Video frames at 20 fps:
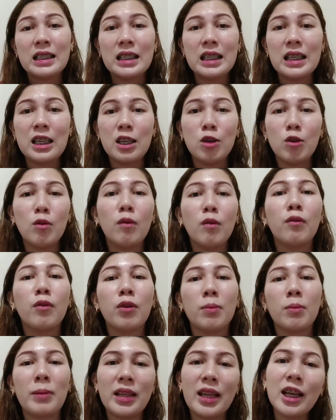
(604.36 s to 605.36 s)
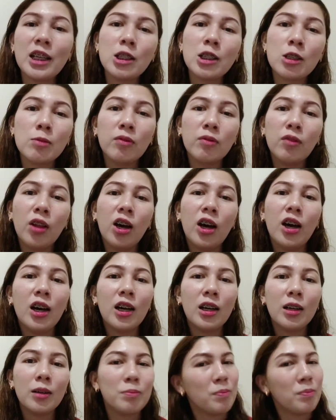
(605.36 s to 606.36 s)
See you for my next
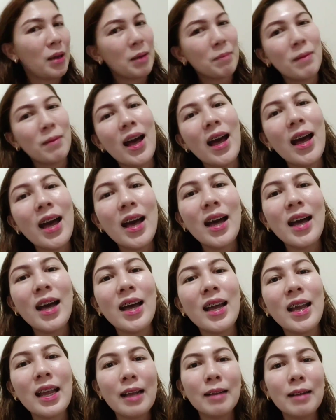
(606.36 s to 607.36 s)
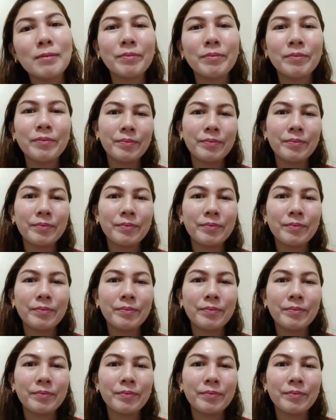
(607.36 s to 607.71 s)
vlog. Bye-bye!